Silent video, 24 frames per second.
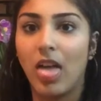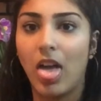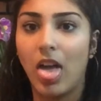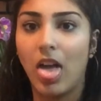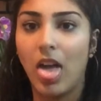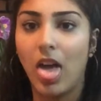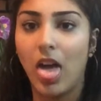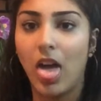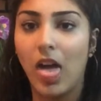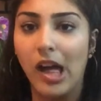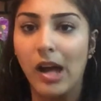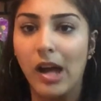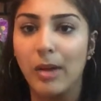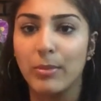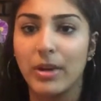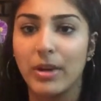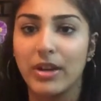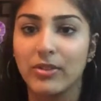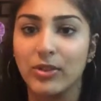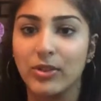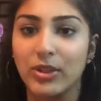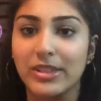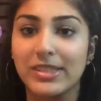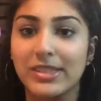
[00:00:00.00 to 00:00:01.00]

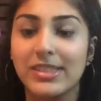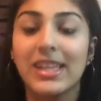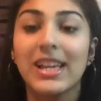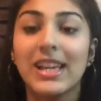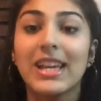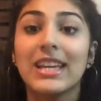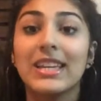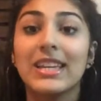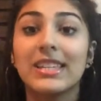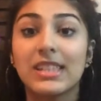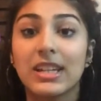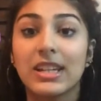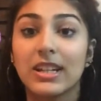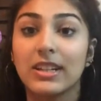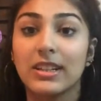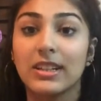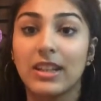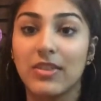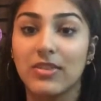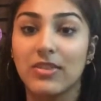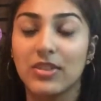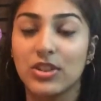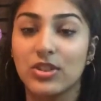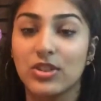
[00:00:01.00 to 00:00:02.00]
My voice. He's like
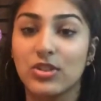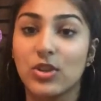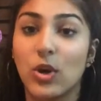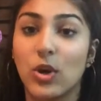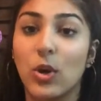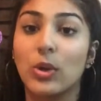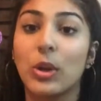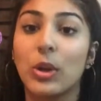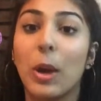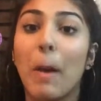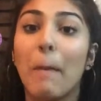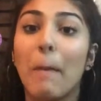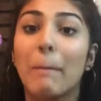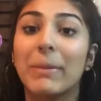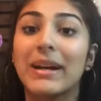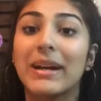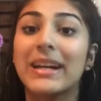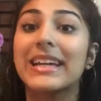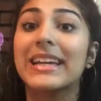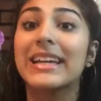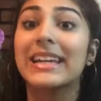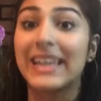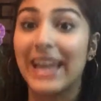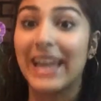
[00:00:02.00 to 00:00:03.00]
11 years old.
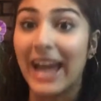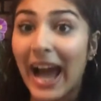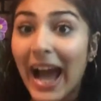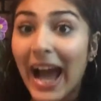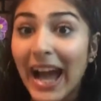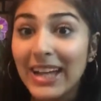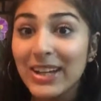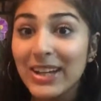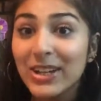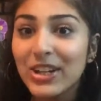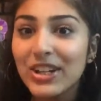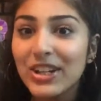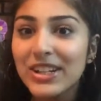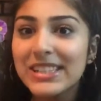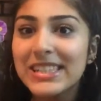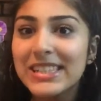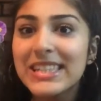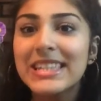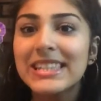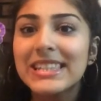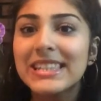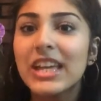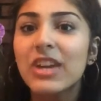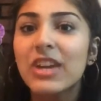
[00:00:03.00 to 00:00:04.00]
But in cat years,
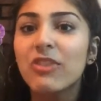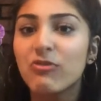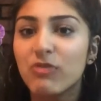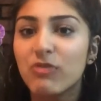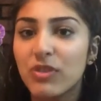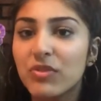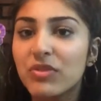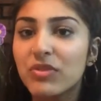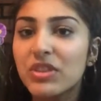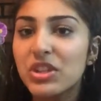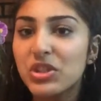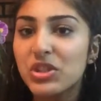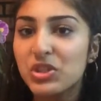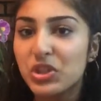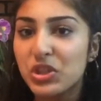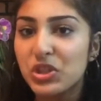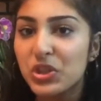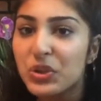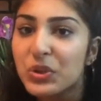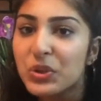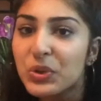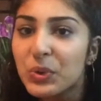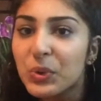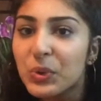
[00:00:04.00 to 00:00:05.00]
he's like
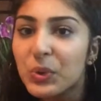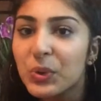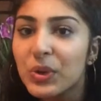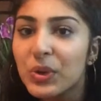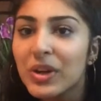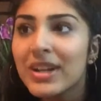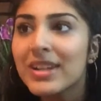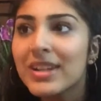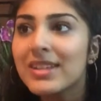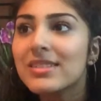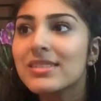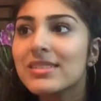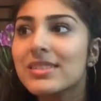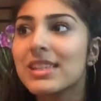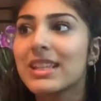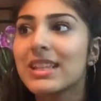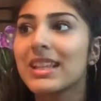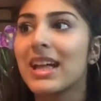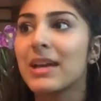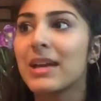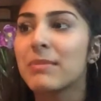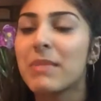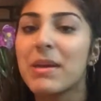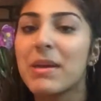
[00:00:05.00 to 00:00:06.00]
52 to
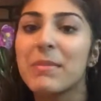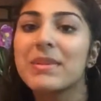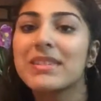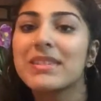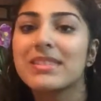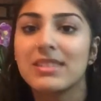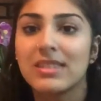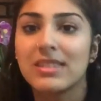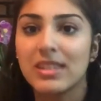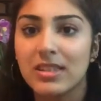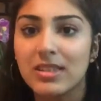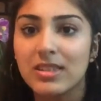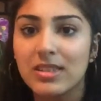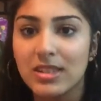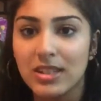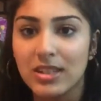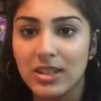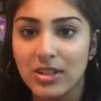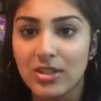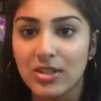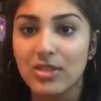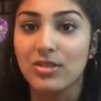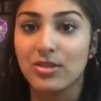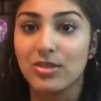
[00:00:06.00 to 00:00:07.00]
like maybe 60
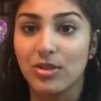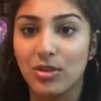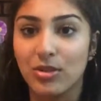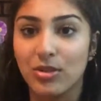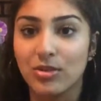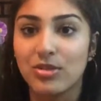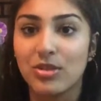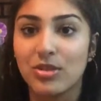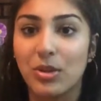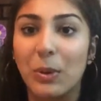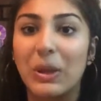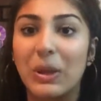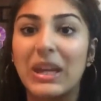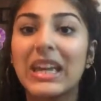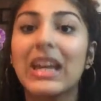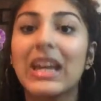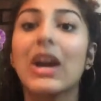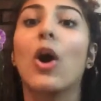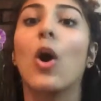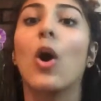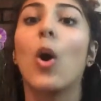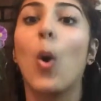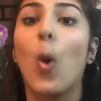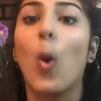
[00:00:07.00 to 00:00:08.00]
years old. So he
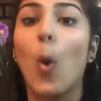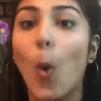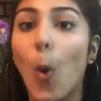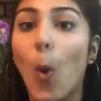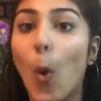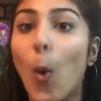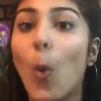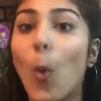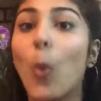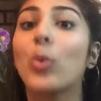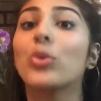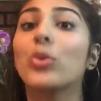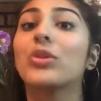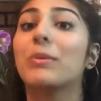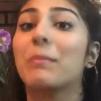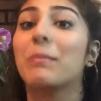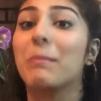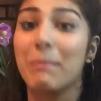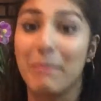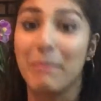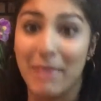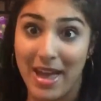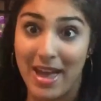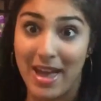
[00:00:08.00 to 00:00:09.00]
a old
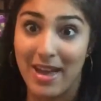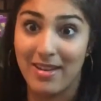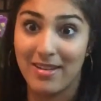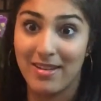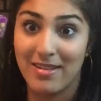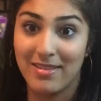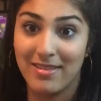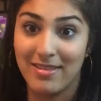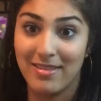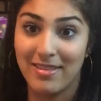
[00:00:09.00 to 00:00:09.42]
man.